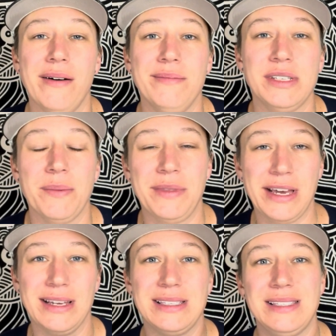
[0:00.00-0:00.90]

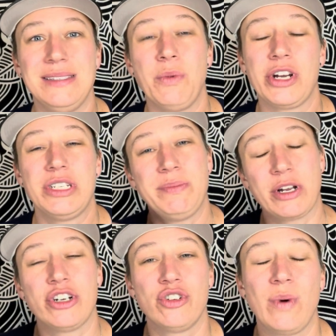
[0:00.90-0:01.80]
something where
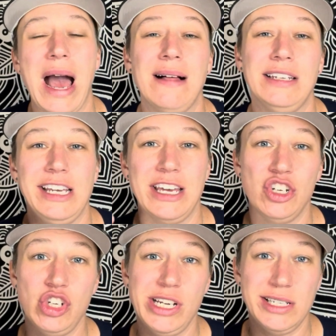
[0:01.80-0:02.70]
spirituality and
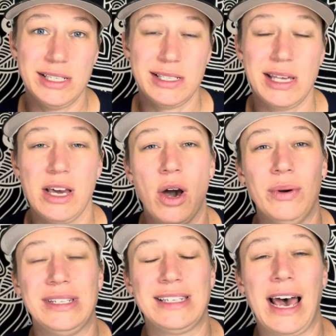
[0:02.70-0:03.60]
Jesus can
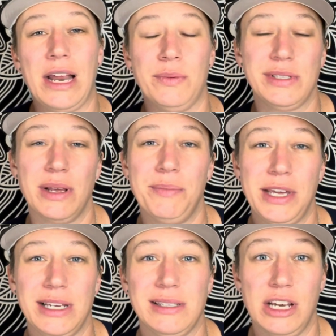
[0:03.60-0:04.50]
coincide with
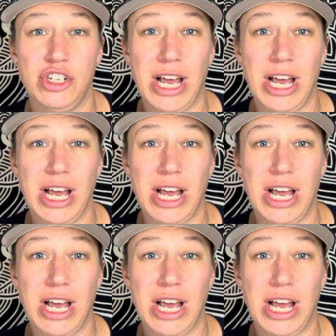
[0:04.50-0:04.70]
something such